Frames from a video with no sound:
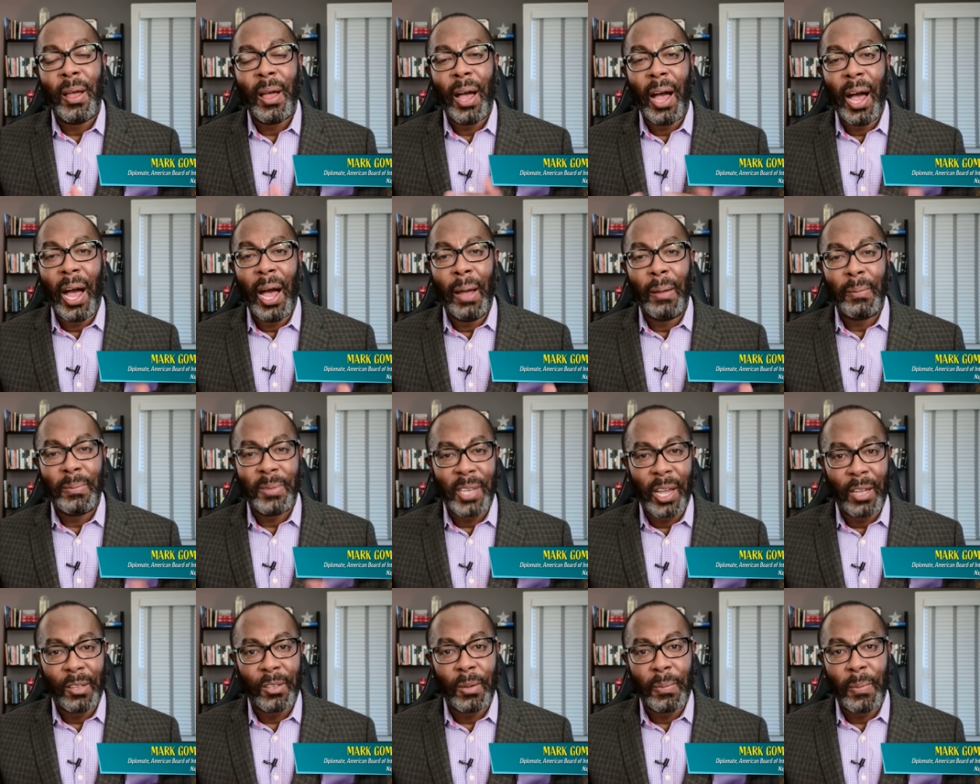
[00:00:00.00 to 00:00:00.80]
I'm
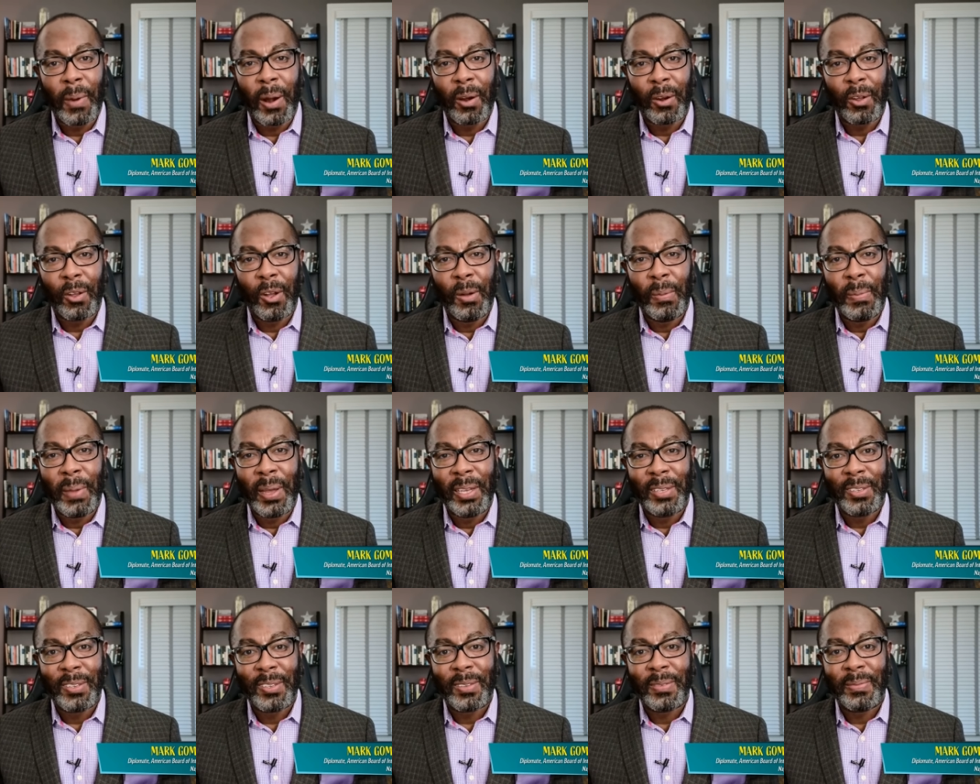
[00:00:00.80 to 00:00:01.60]
Dr. Mark
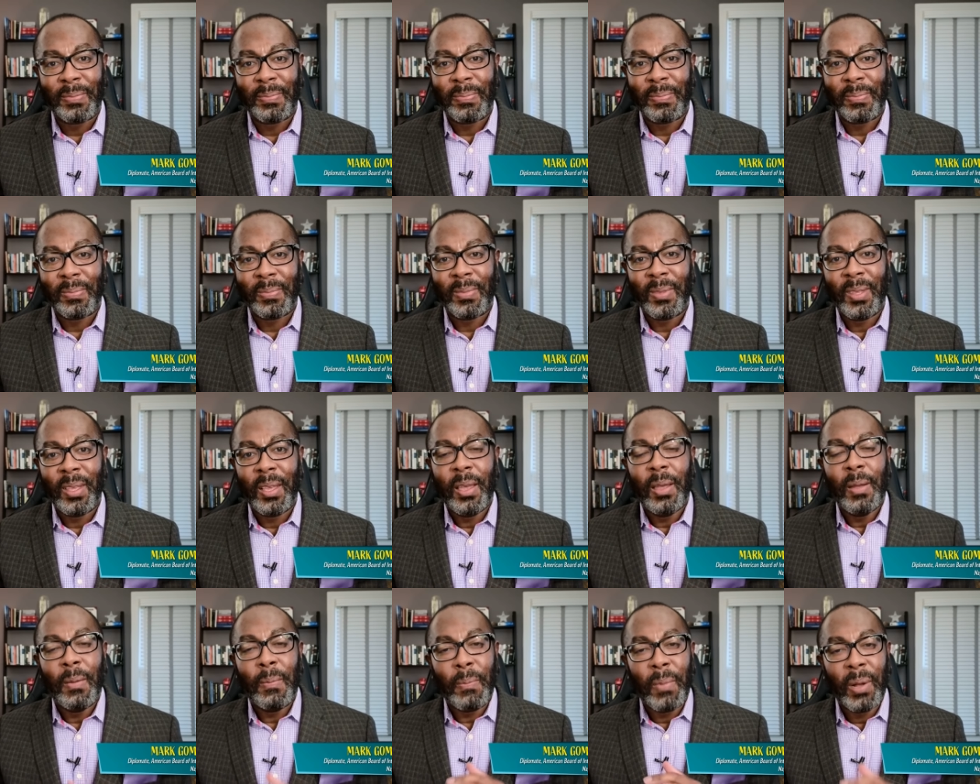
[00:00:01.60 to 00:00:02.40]
Gomez.
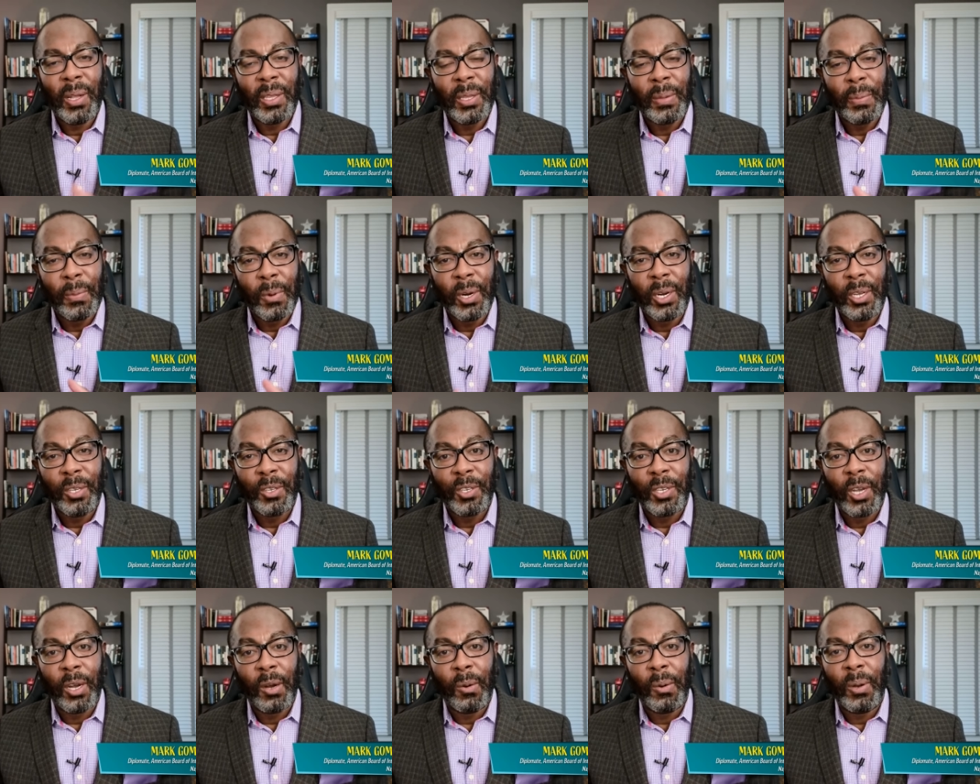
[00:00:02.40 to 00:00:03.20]
Monday Morning
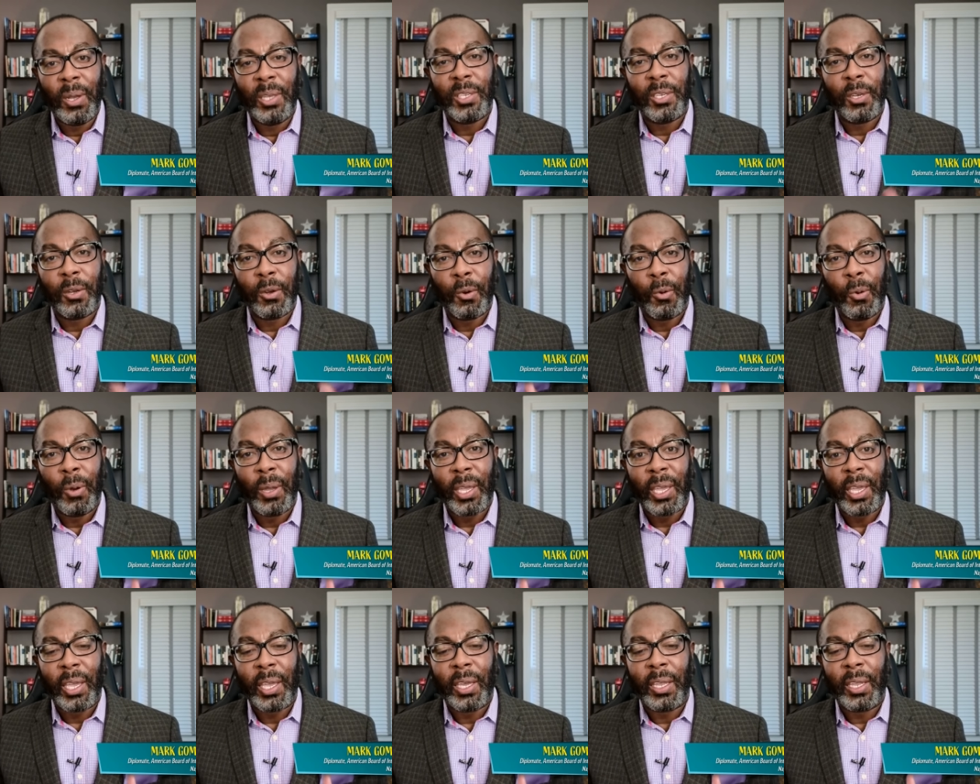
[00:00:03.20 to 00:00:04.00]
Joe is a quick
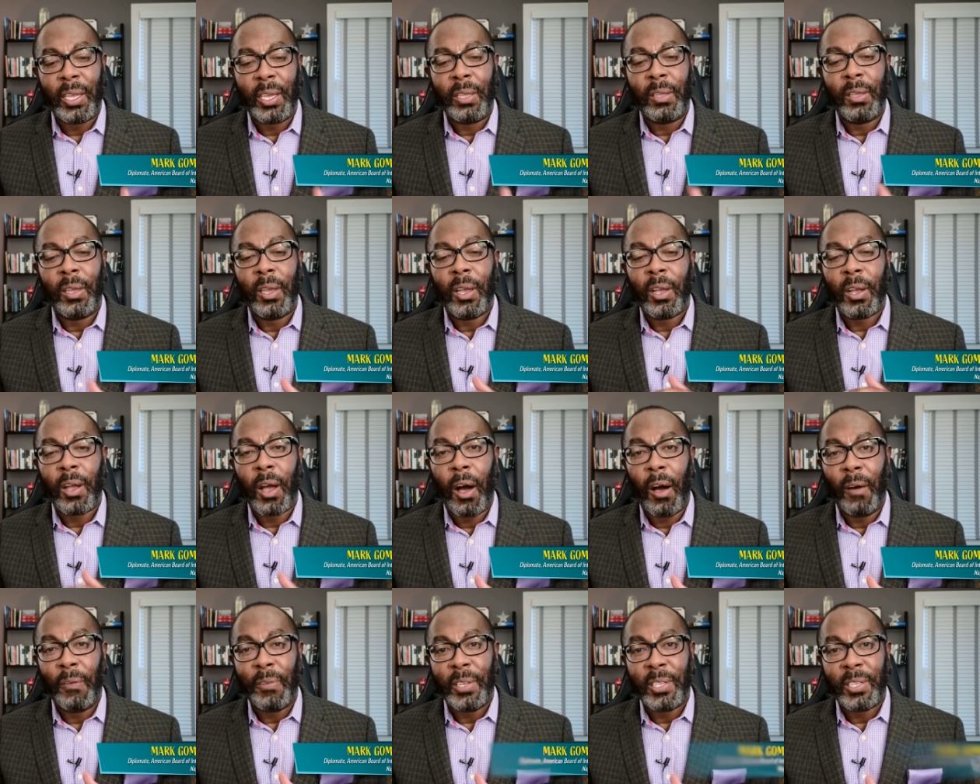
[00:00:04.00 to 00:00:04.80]
hitting,
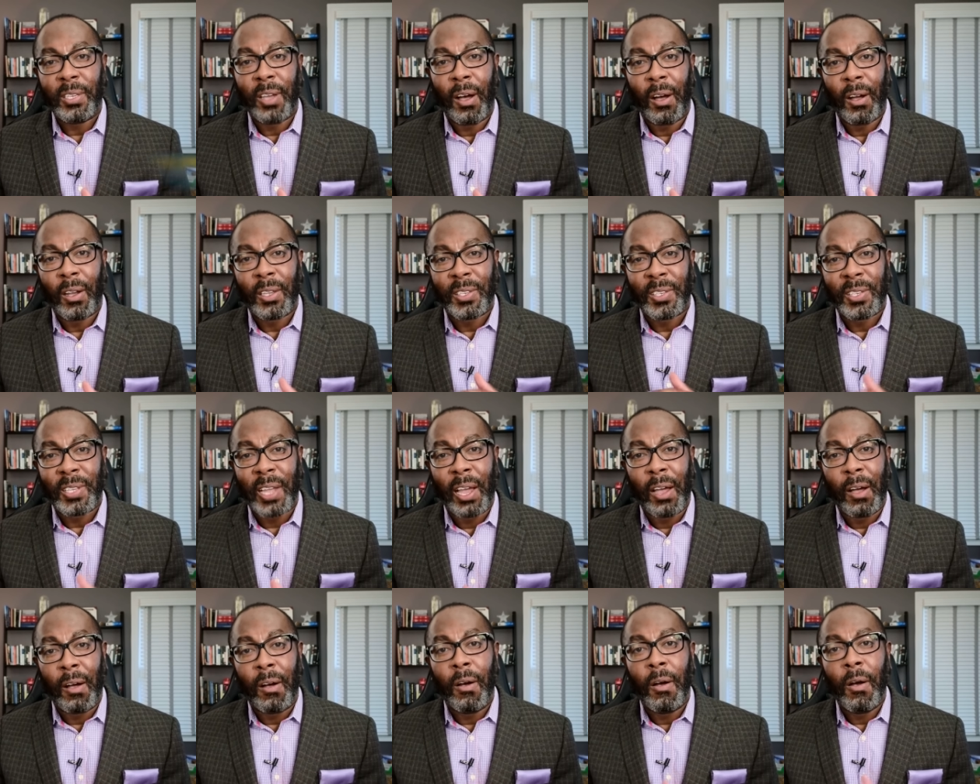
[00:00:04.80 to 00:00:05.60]
coffee talk
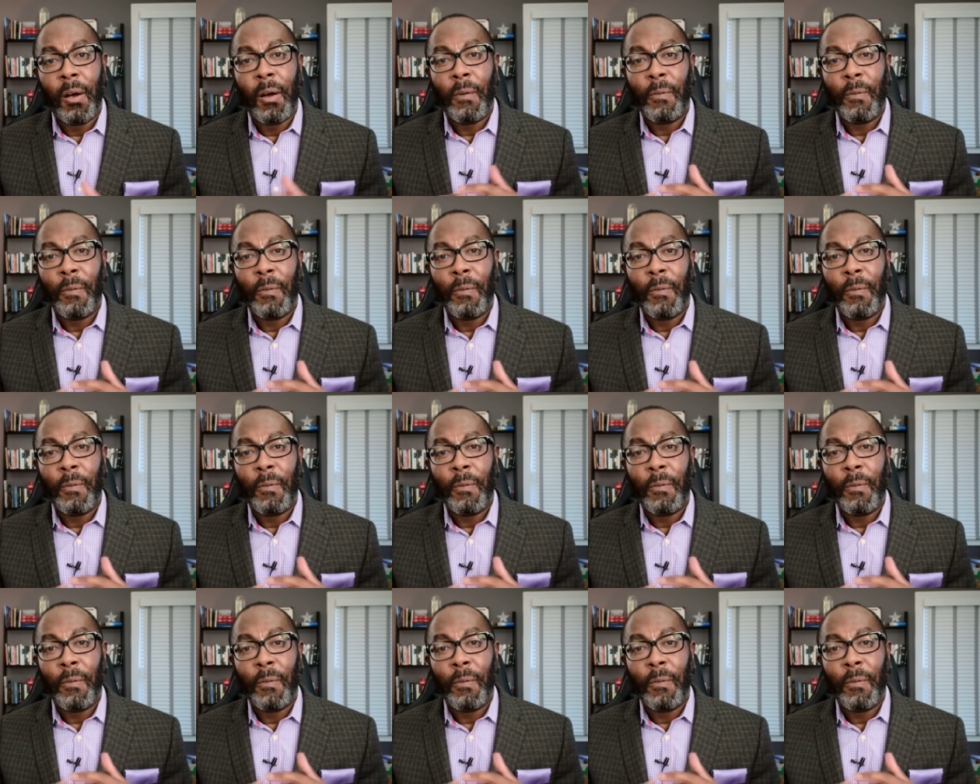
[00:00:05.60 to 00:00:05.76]
style,